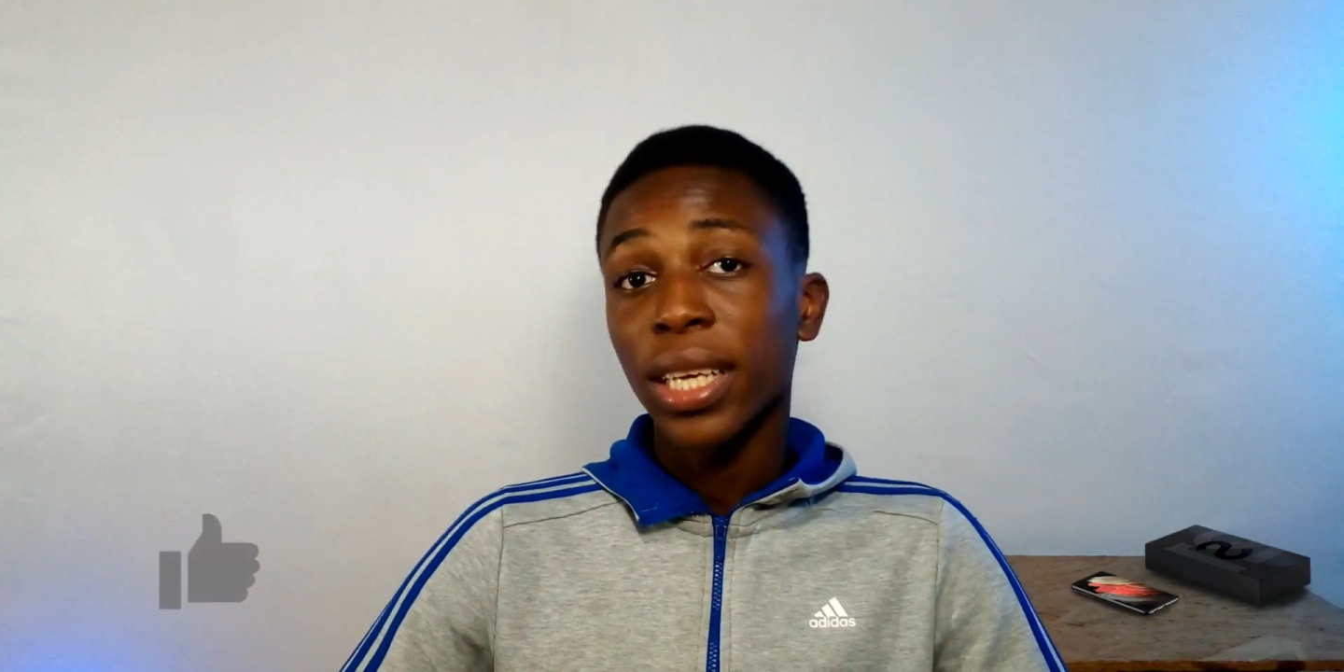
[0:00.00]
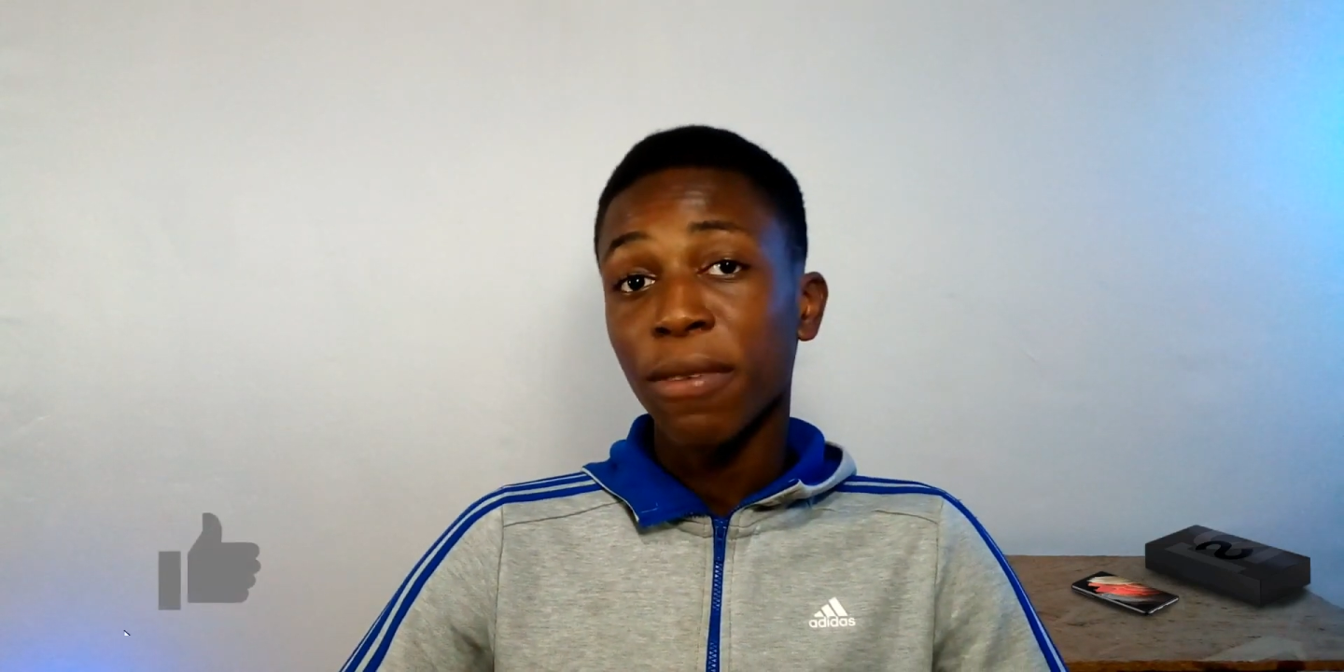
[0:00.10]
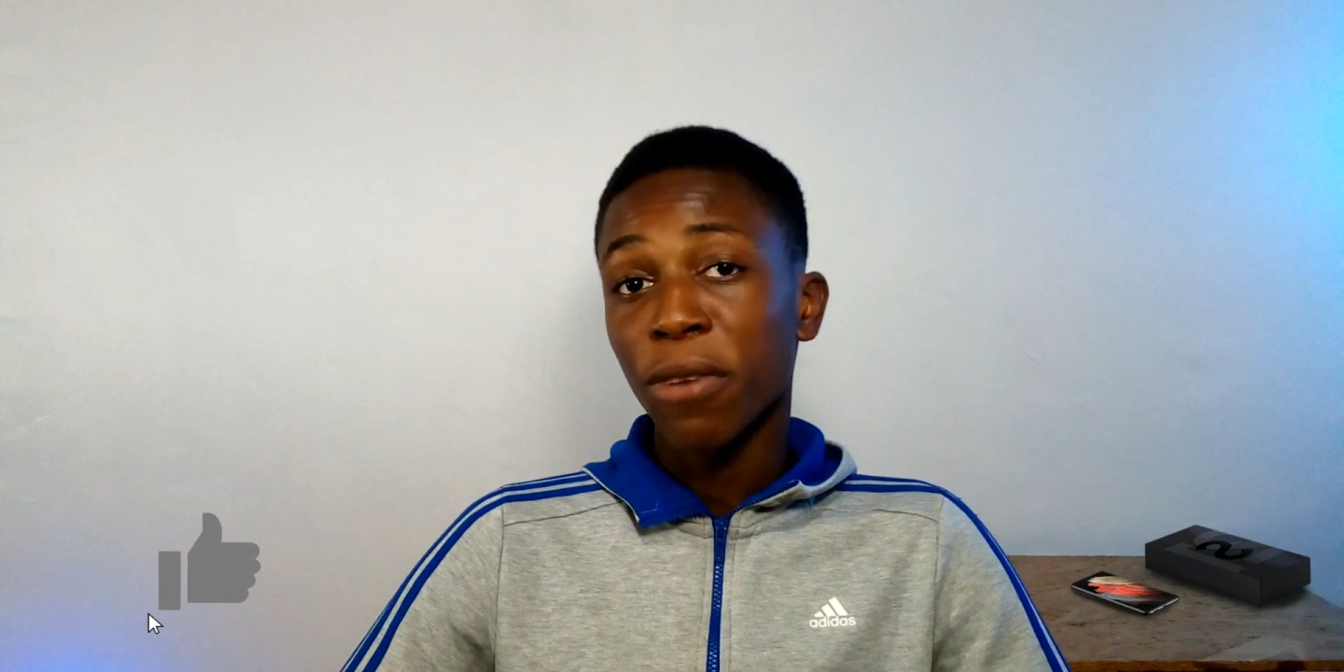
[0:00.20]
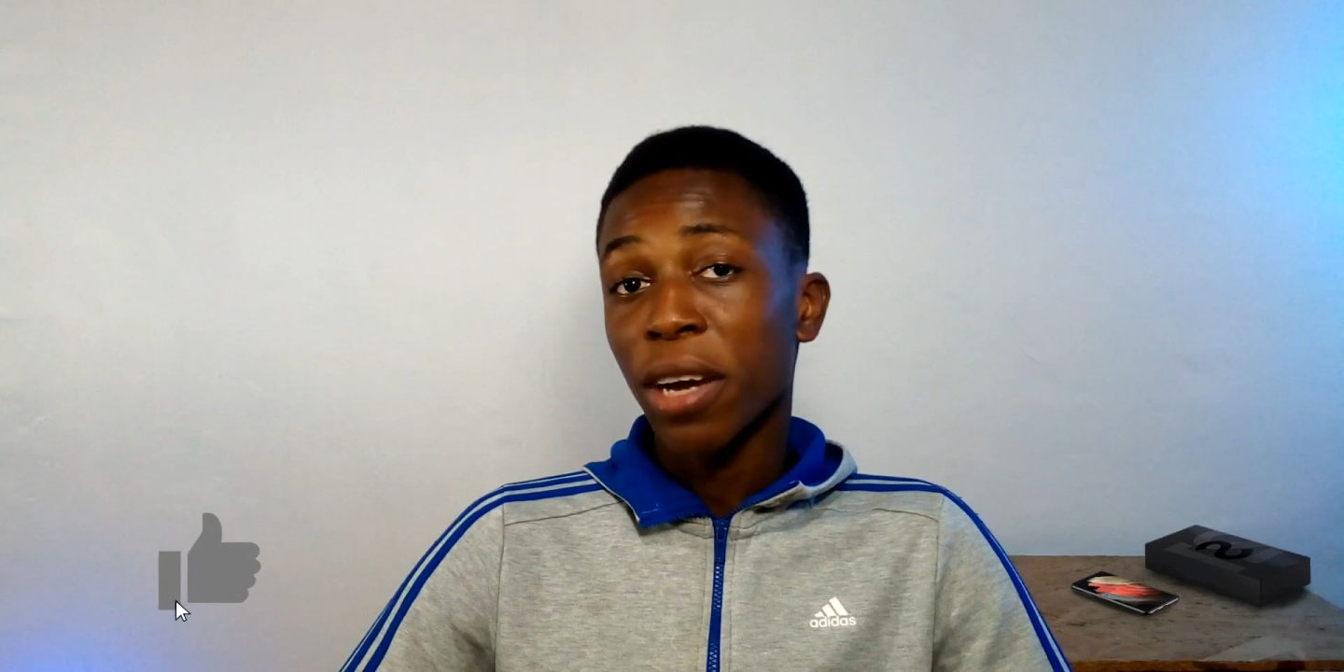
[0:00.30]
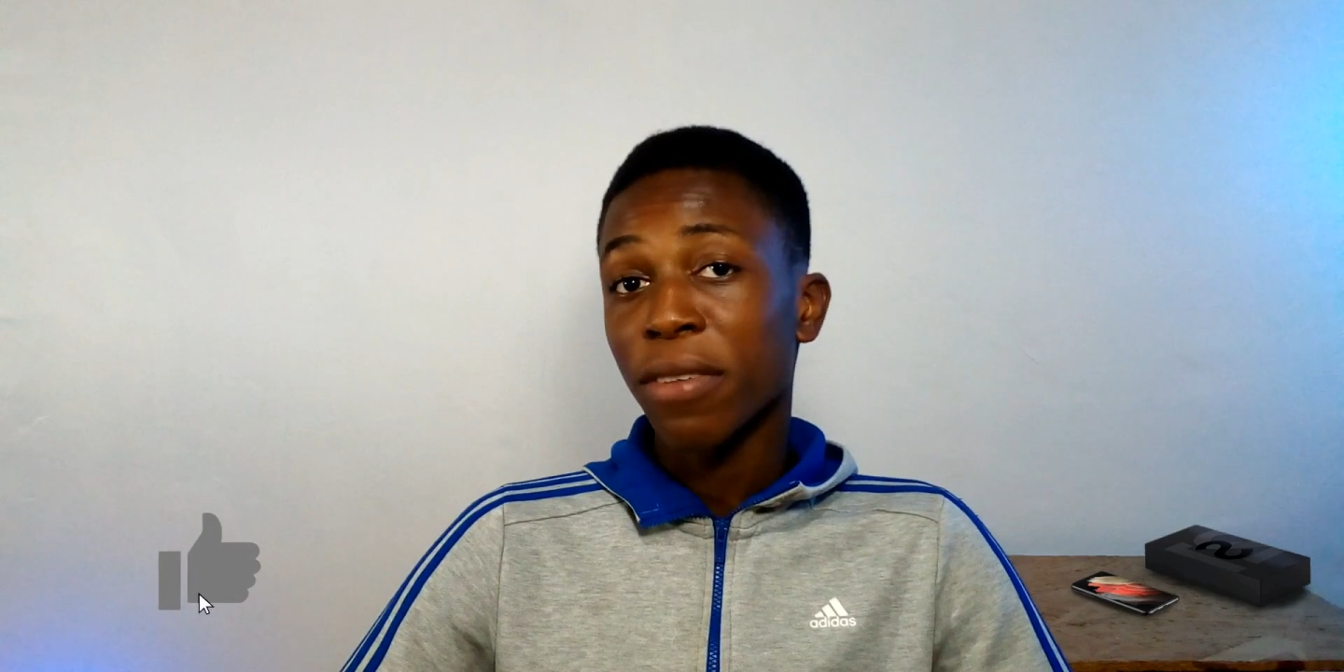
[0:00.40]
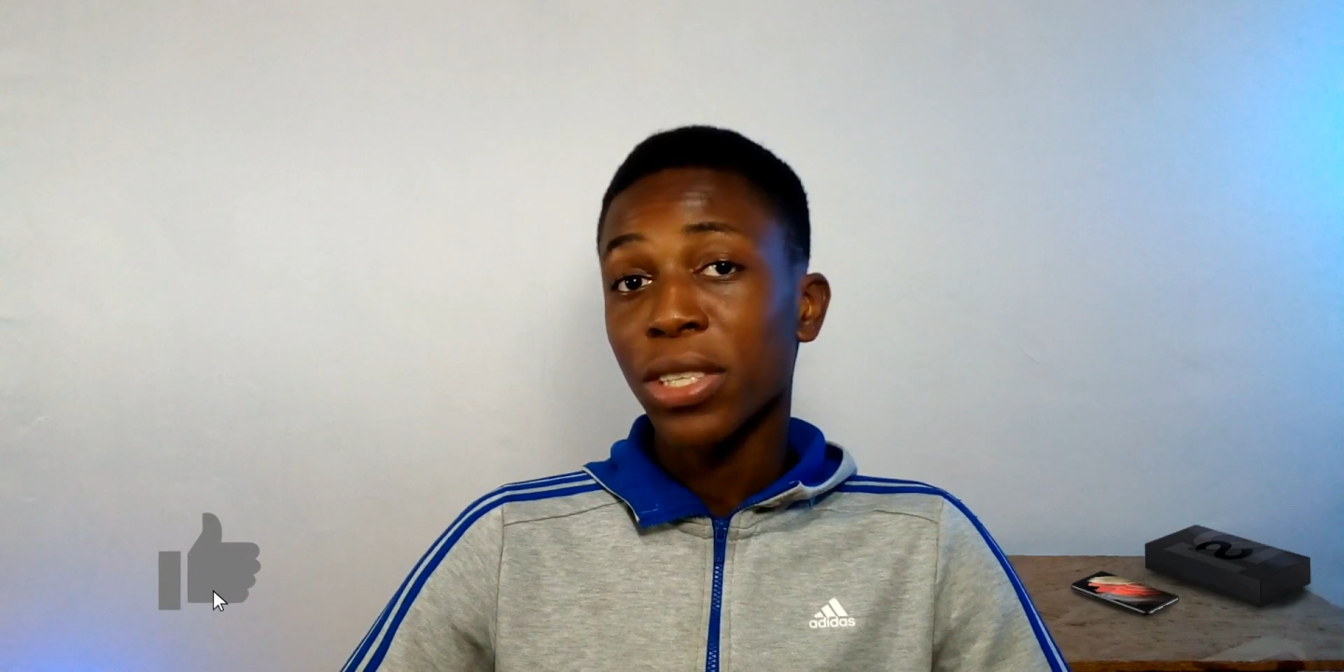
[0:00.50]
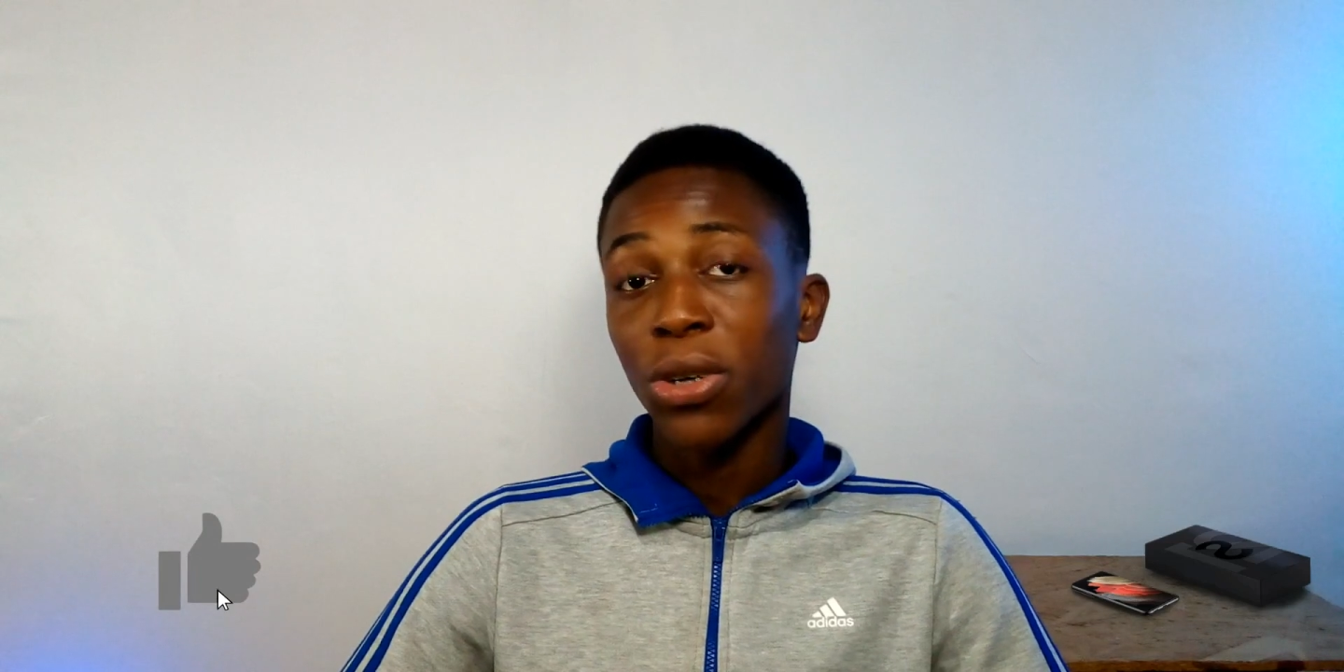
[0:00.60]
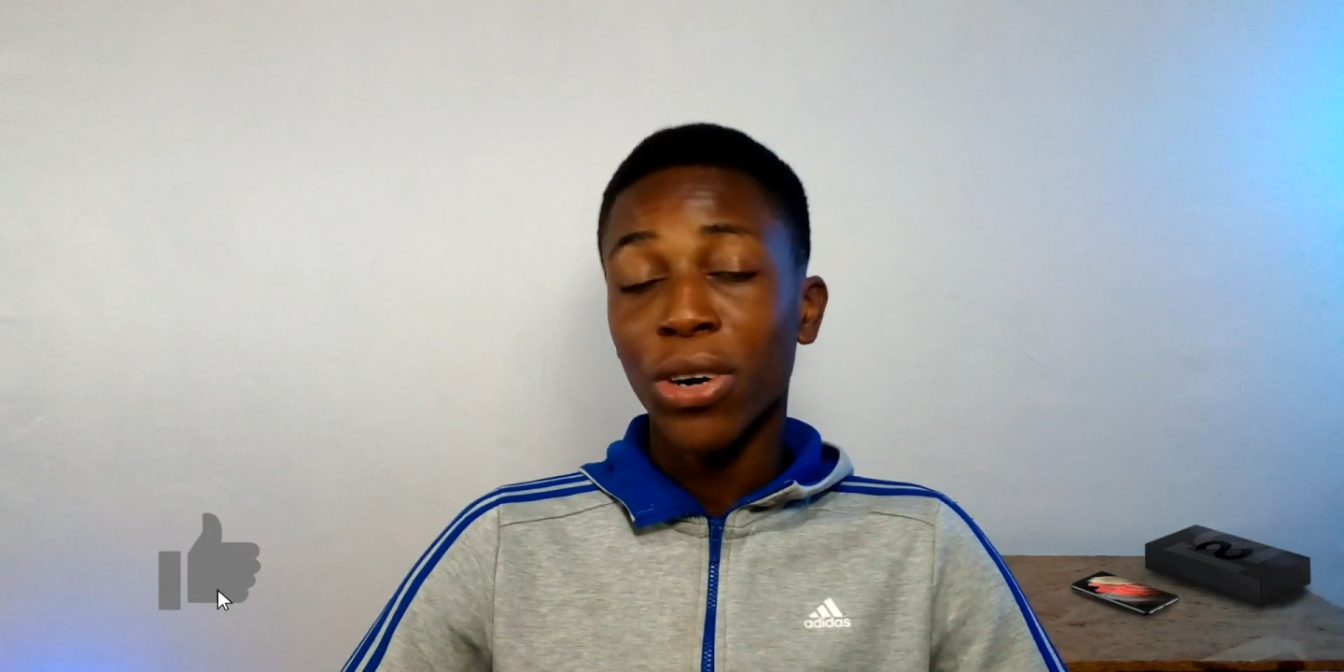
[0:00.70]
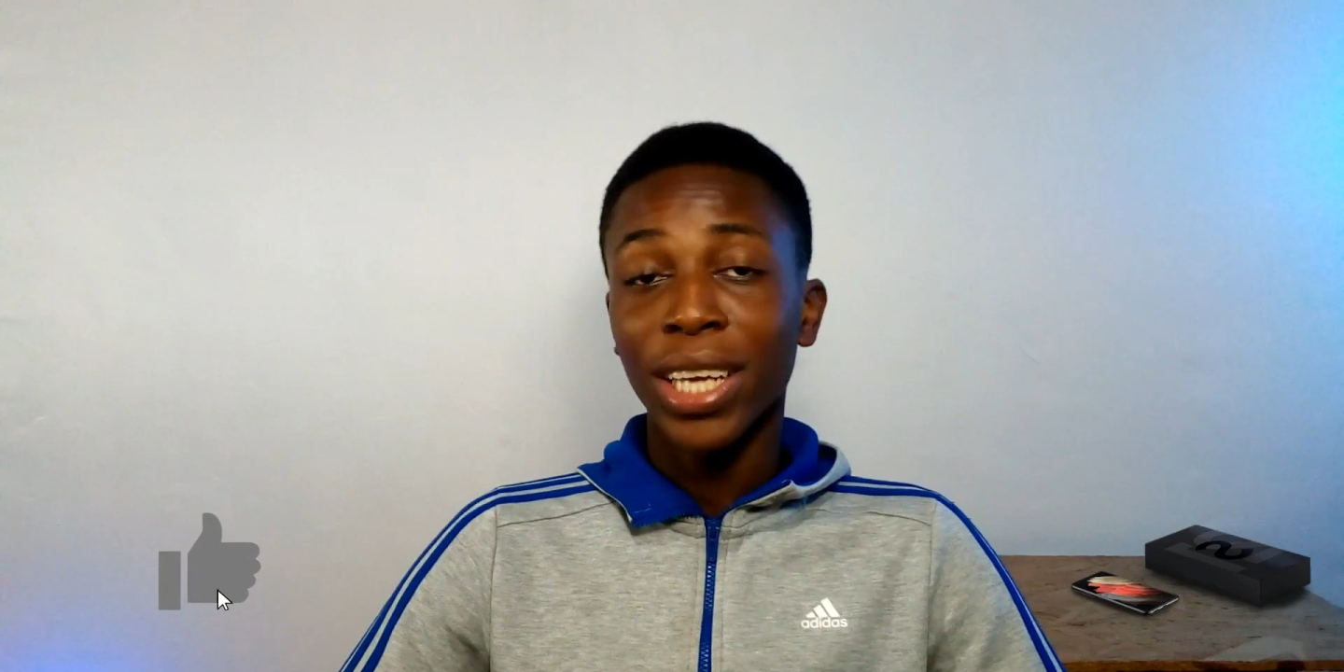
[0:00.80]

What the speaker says: if you haven't